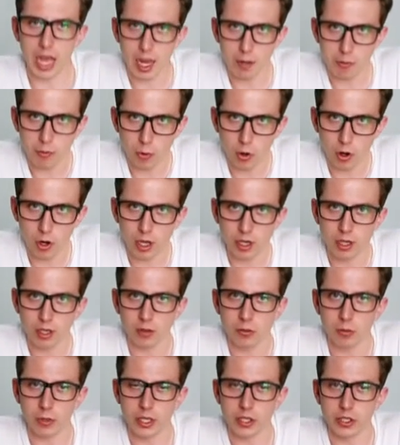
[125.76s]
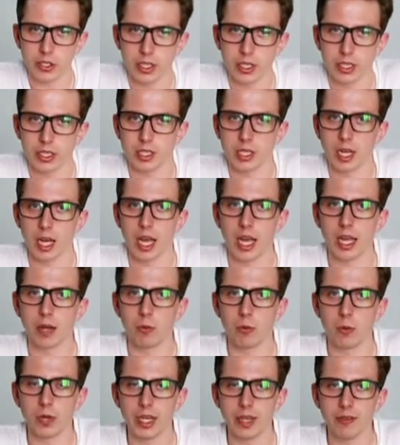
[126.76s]
M1, which is
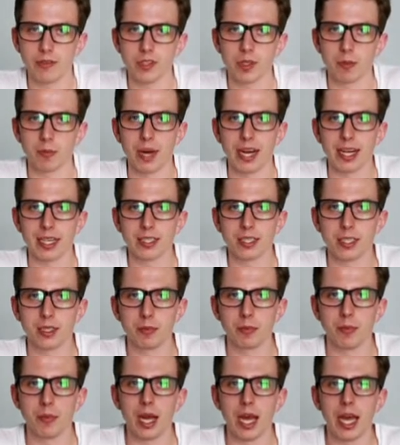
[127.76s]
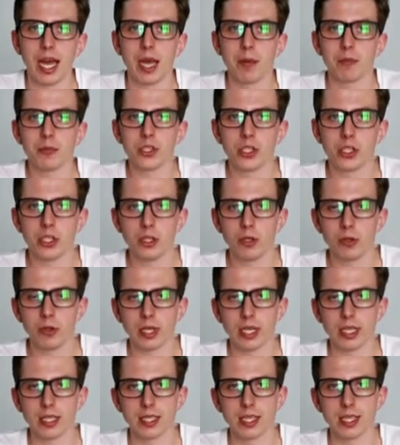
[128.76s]
a weaved magnum,
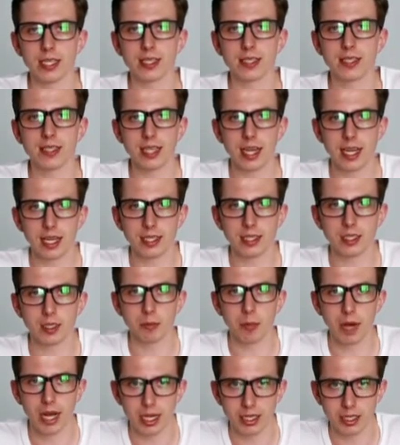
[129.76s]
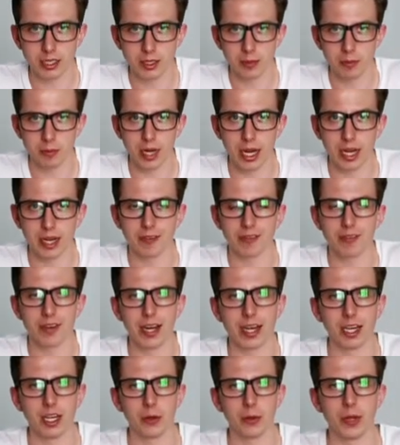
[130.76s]
M2 is a stacked magnum, and
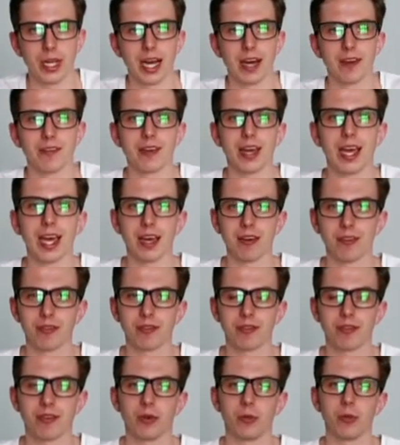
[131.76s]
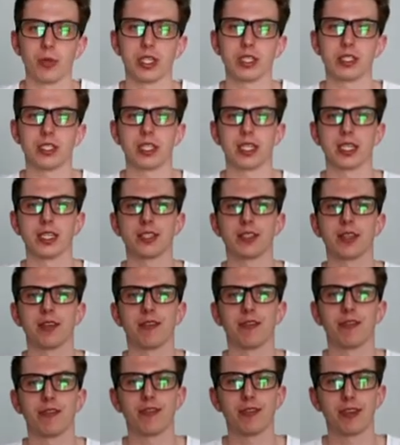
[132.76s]
finally we have F, which is
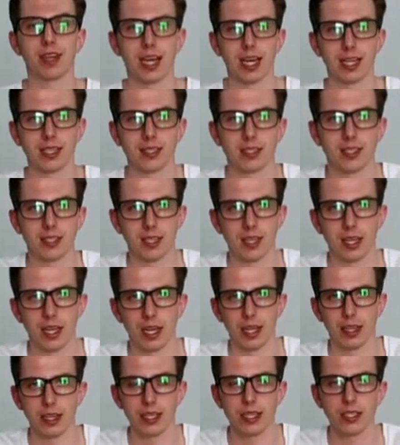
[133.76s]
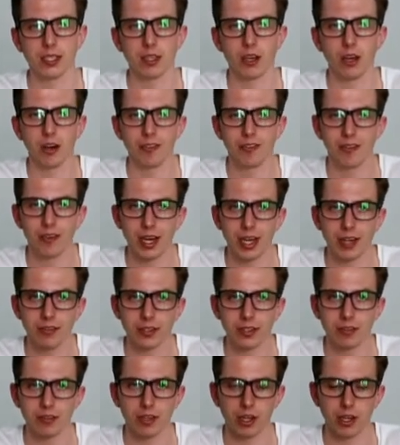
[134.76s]
flat. And these are
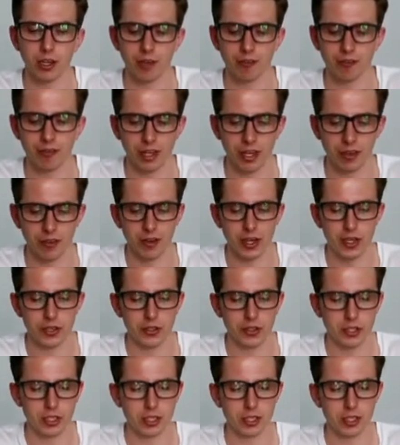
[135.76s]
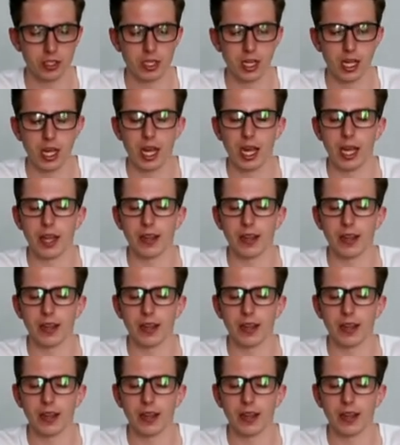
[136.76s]
5 different configurations